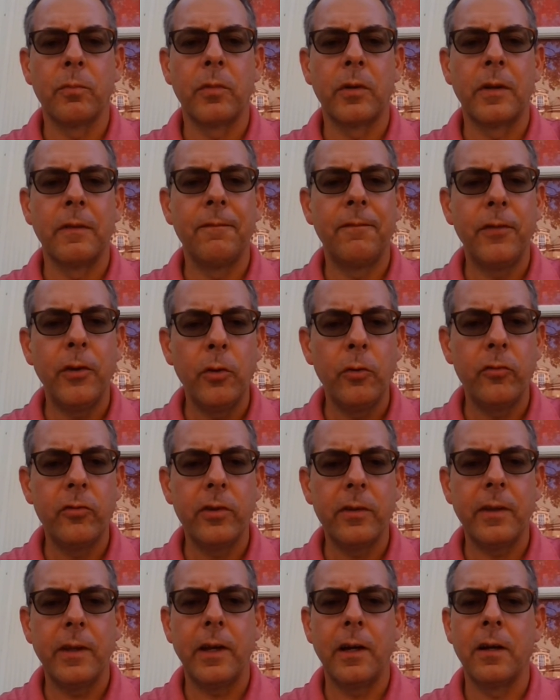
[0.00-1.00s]

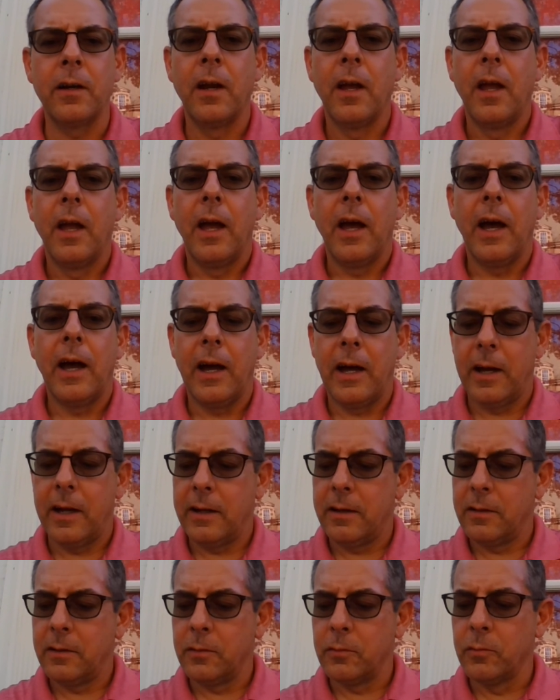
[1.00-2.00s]
confusion there.
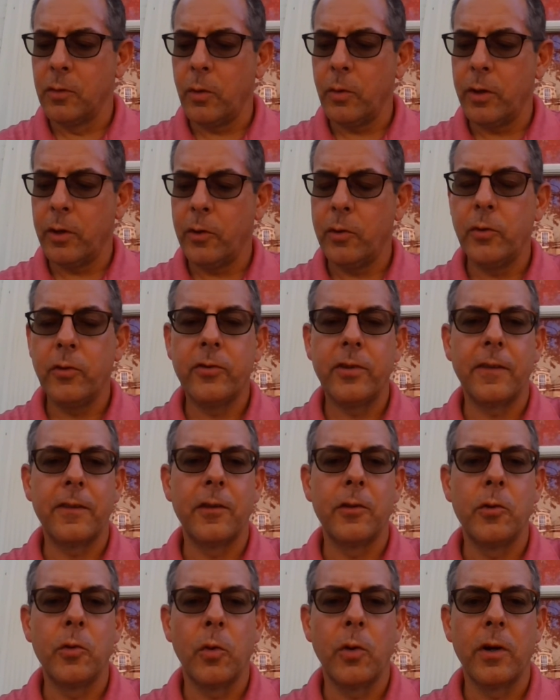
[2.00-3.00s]
Rhoda, who's at
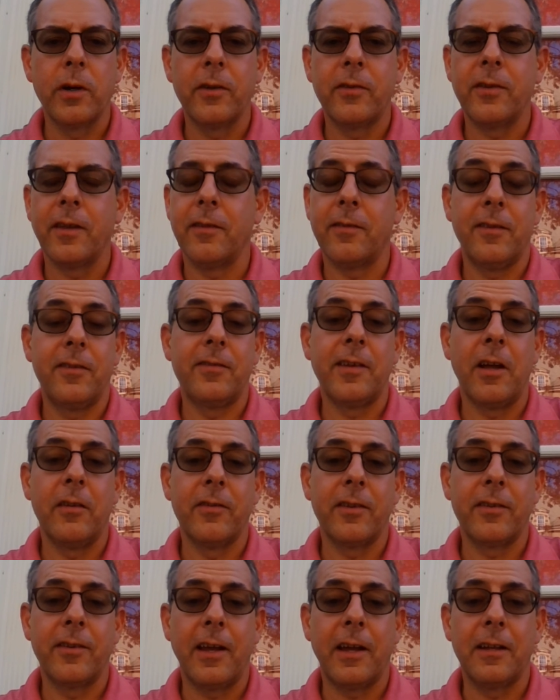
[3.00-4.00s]
the door, says this
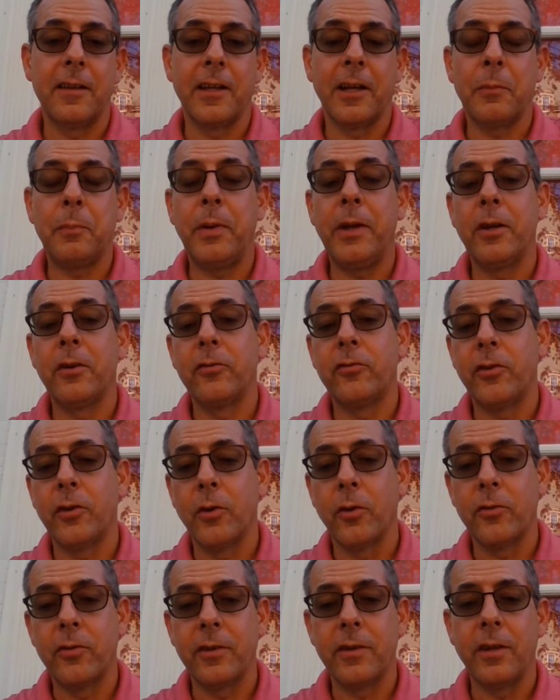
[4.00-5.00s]
sounds exactly like Peter. She
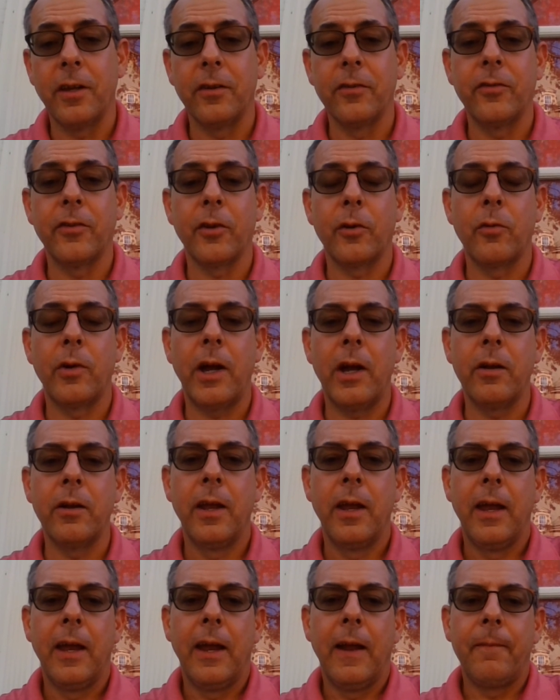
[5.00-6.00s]
goes and tells the crowd,
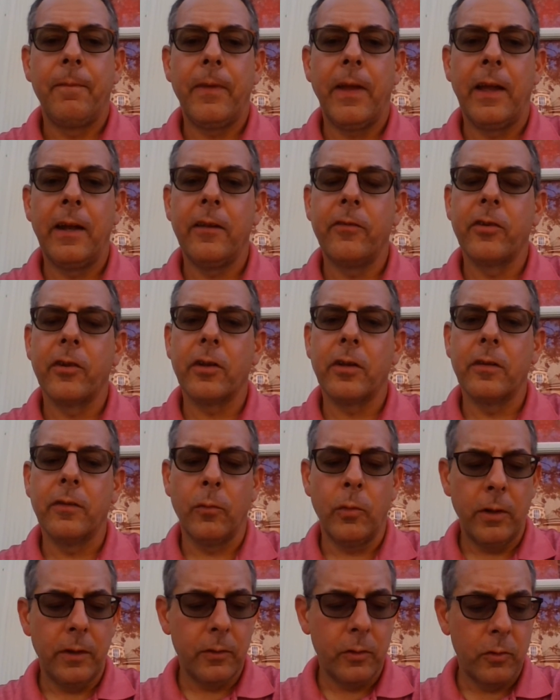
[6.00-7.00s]
and it's
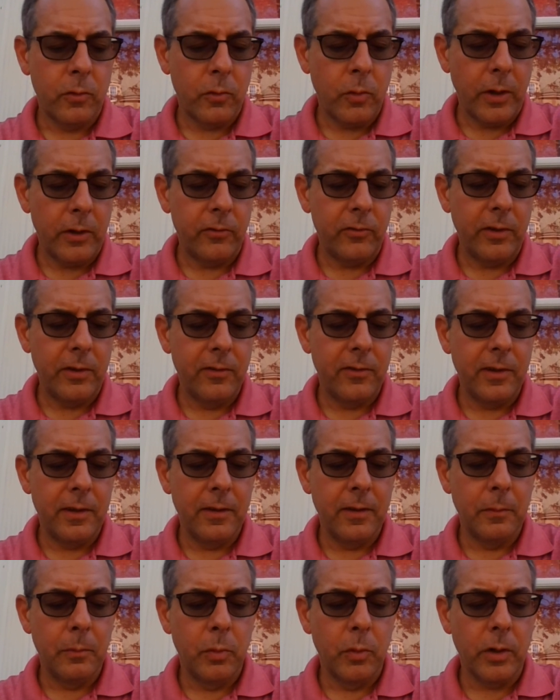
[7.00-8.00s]
one of the questions
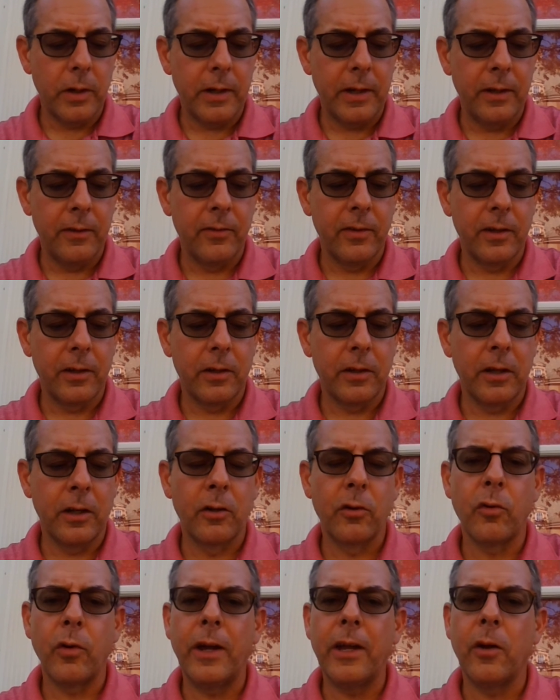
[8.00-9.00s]
in the book is a
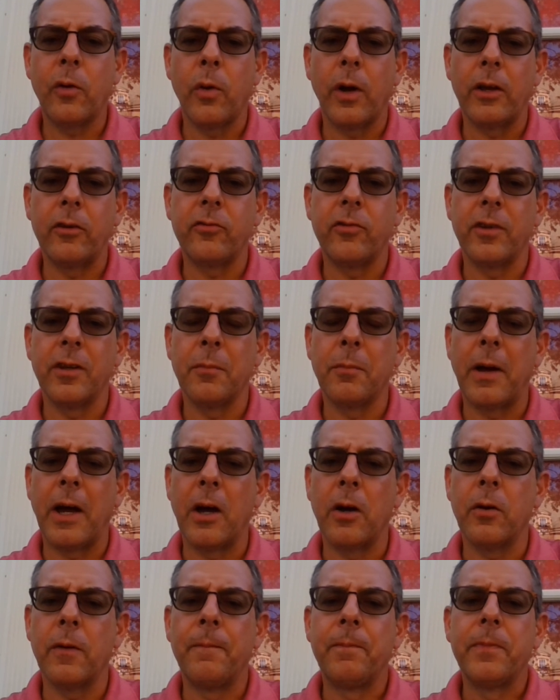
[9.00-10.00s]
great question
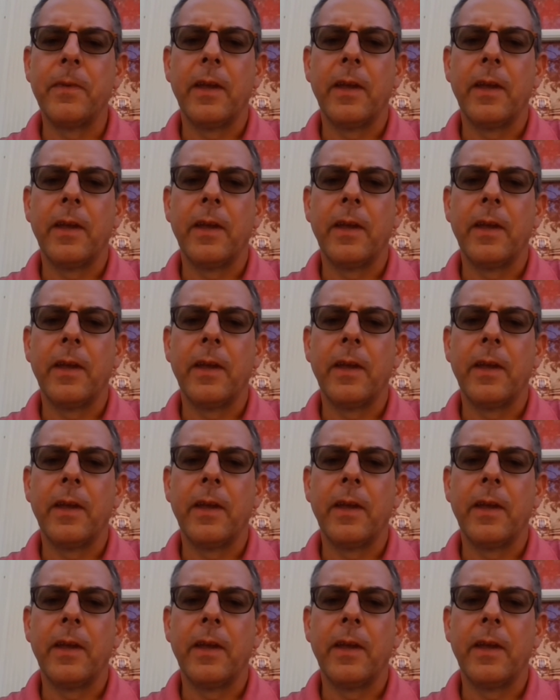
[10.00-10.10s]
about